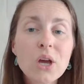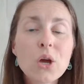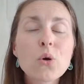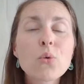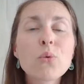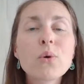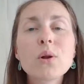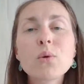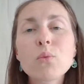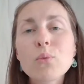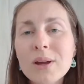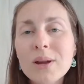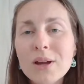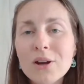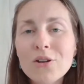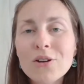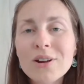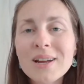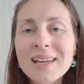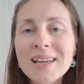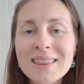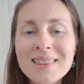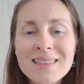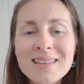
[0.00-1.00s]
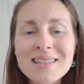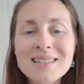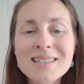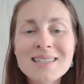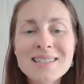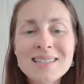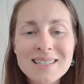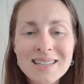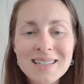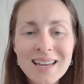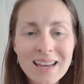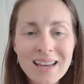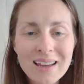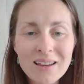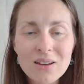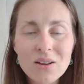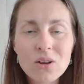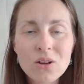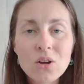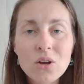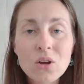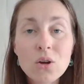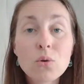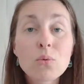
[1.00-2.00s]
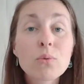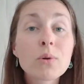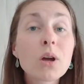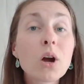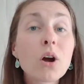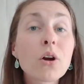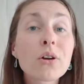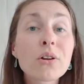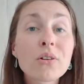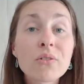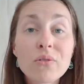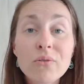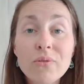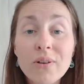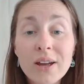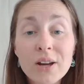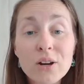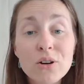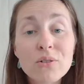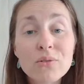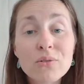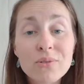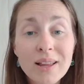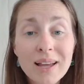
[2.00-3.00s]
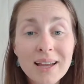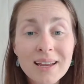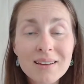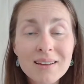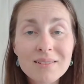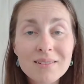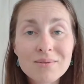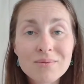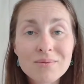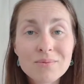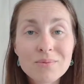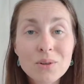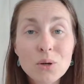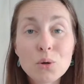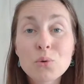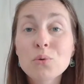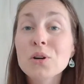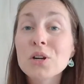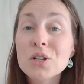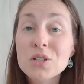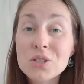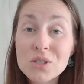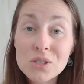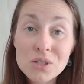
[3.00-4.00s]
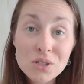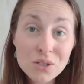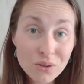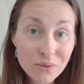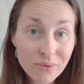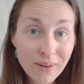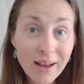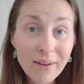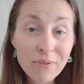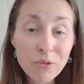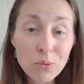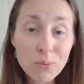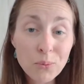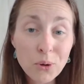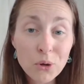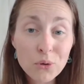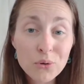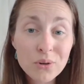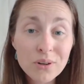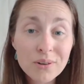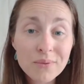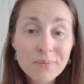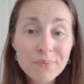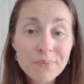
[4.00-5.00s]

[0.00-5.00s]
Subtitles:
When we're in this state, we are in fight or flight, we're in survival mode.